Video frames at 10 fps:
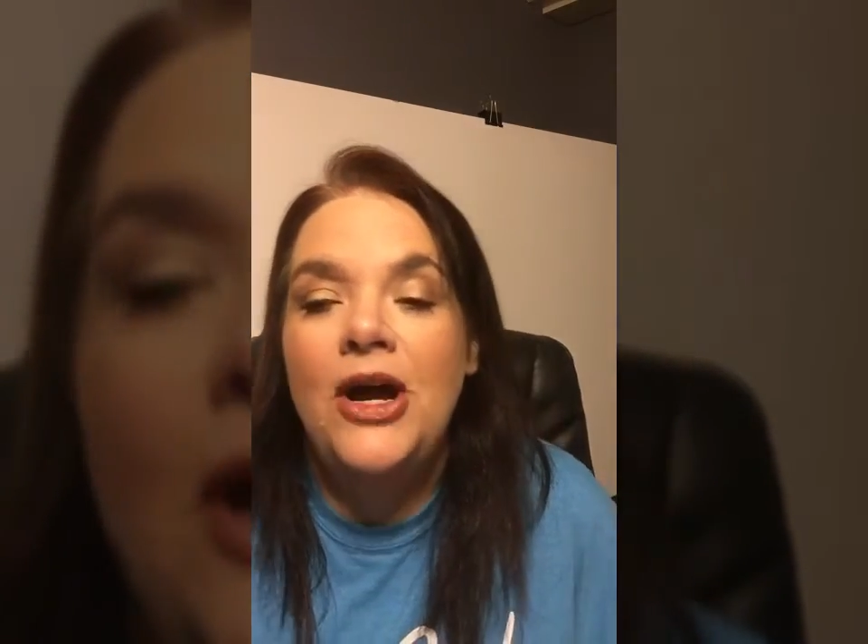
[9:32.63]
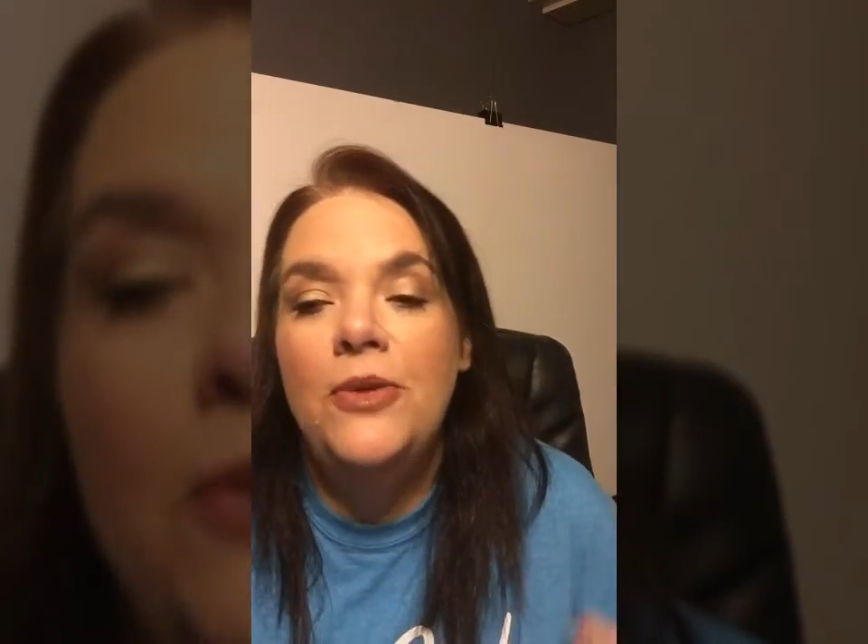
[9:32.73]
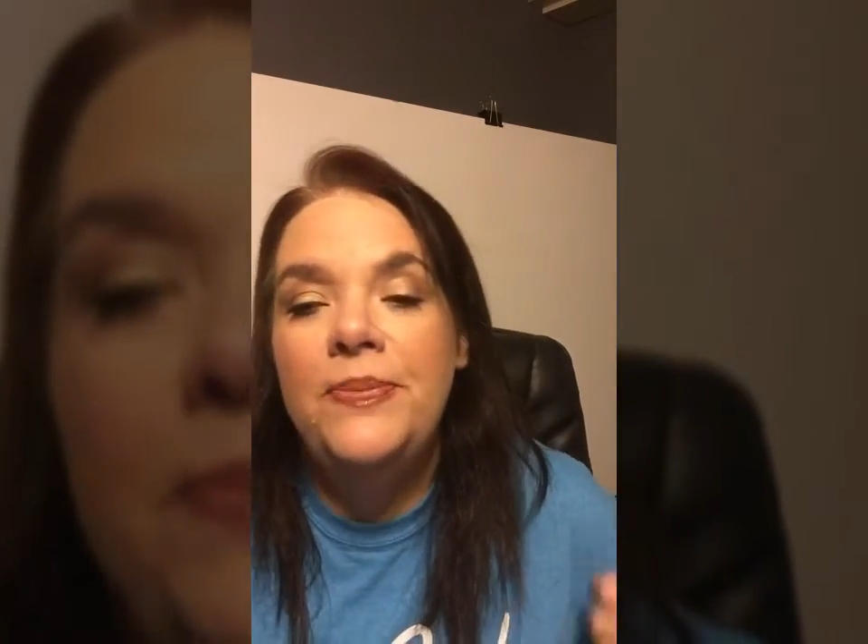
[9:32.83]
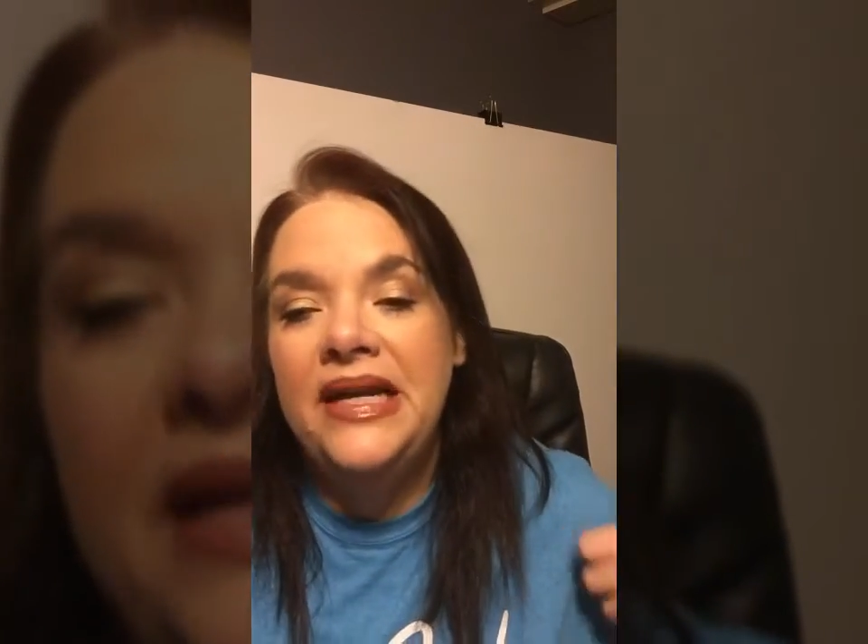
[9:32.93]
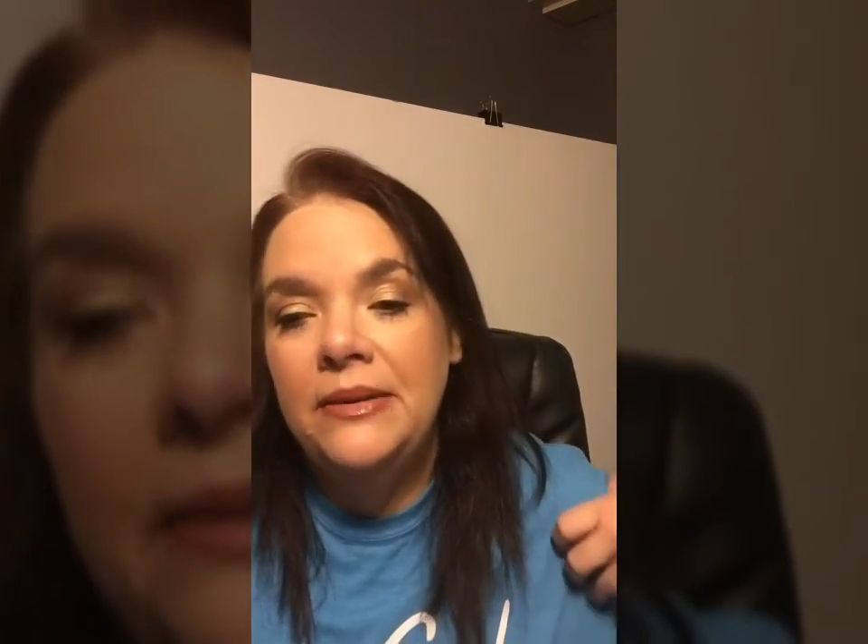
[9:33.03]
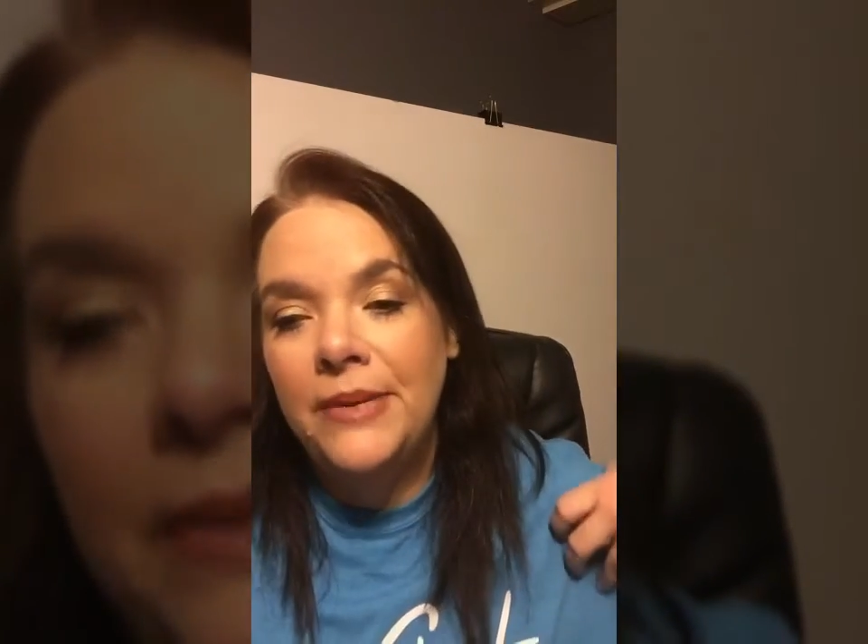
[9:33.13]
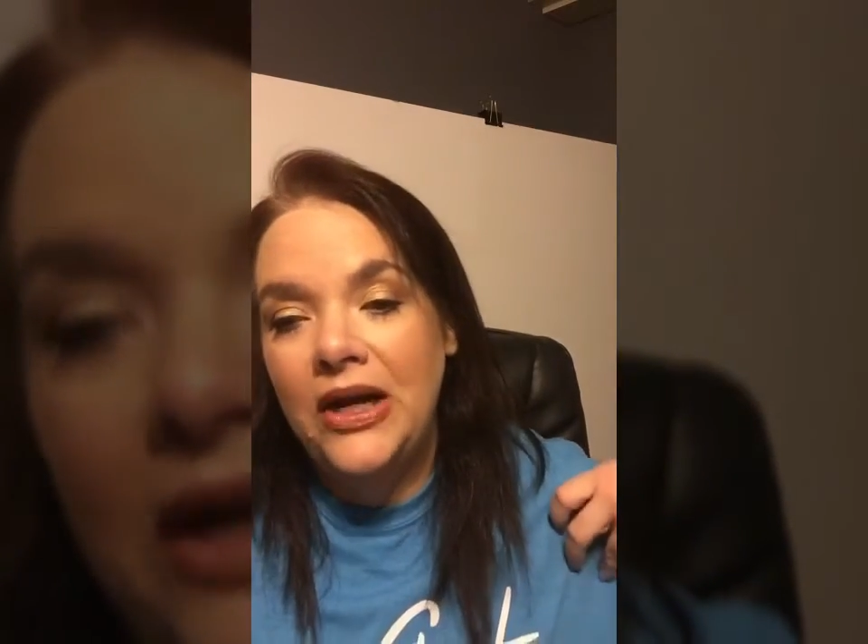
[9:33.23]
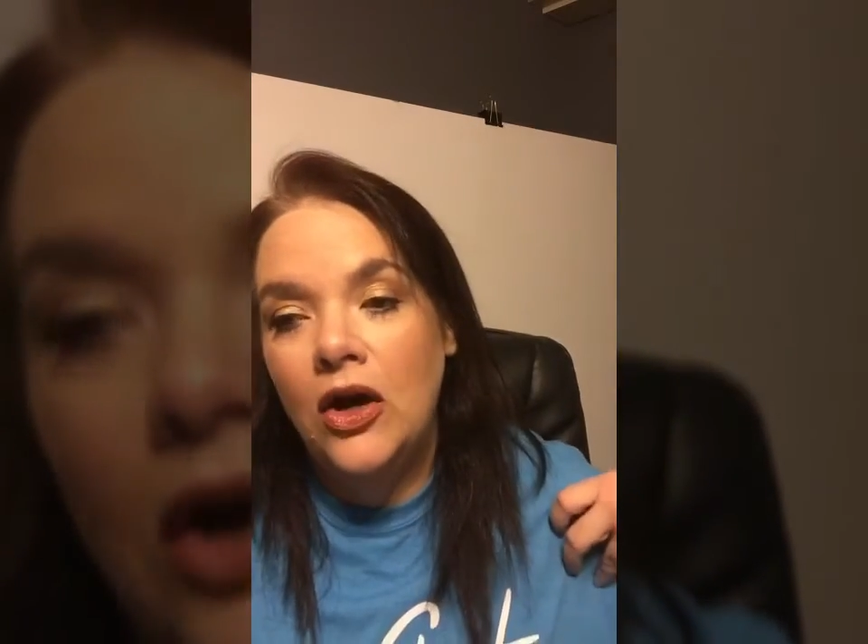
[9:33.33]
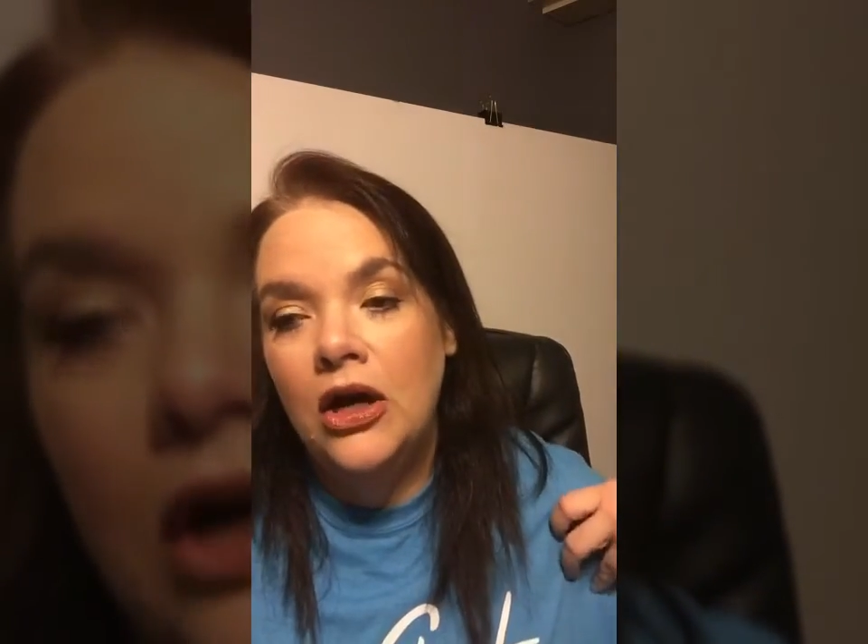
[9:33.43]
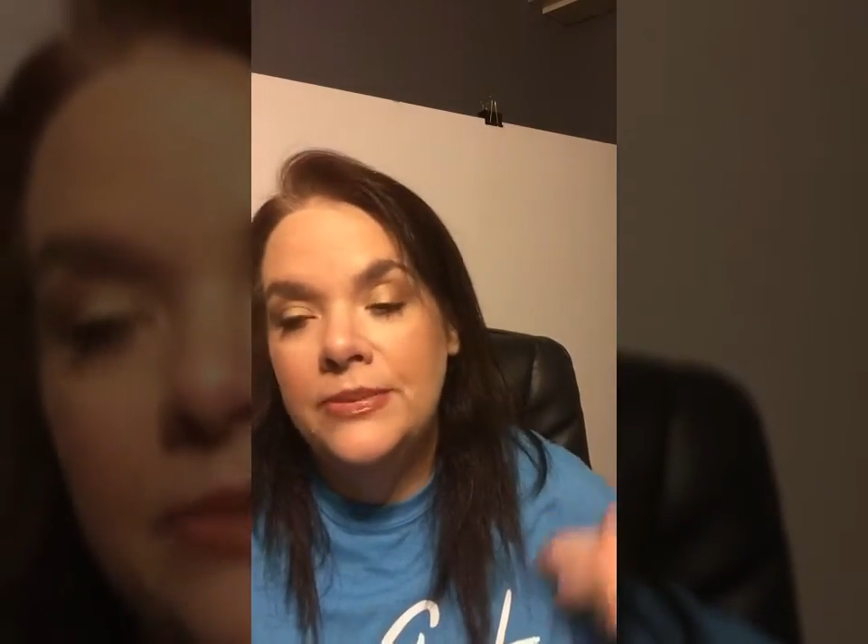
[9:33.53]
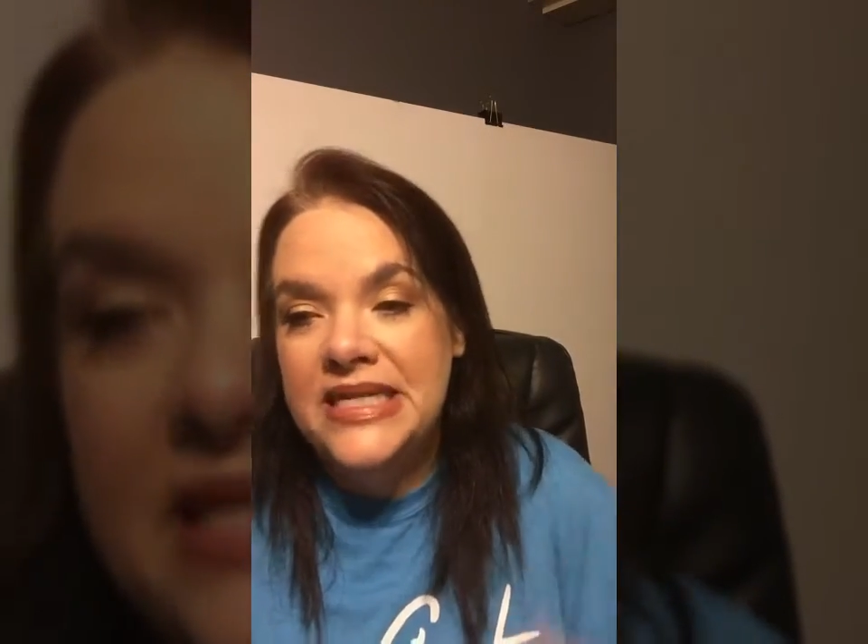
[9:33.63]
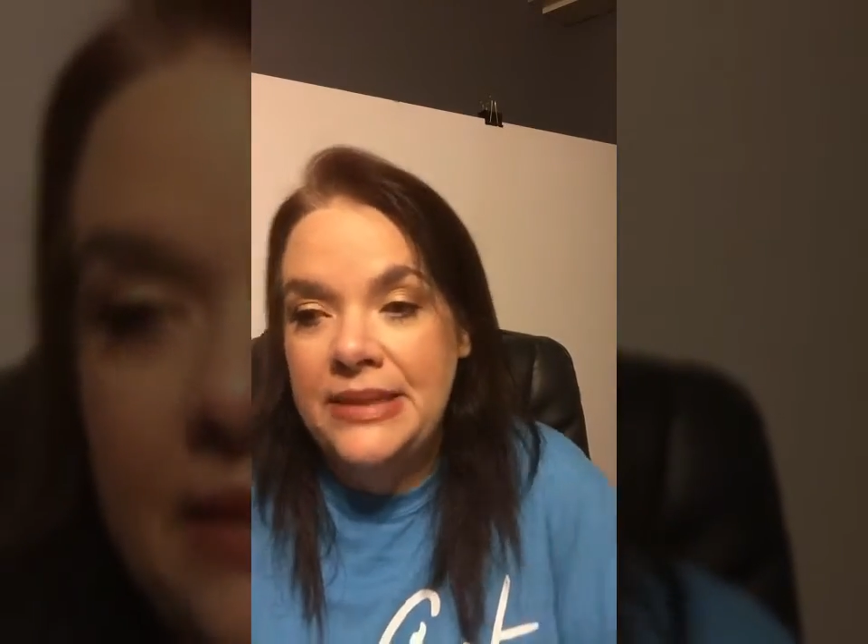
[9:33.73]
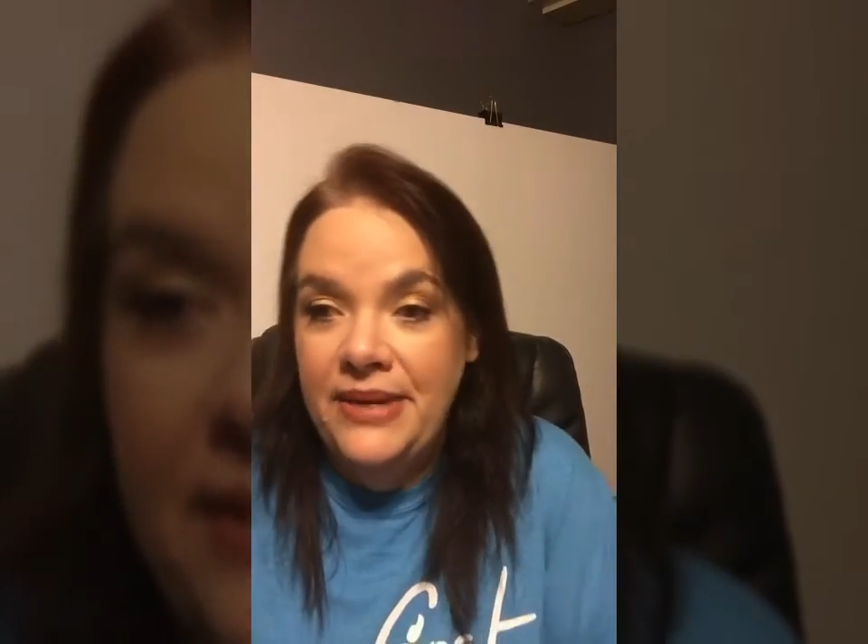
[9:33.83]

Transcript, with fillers: I'm hoping my arms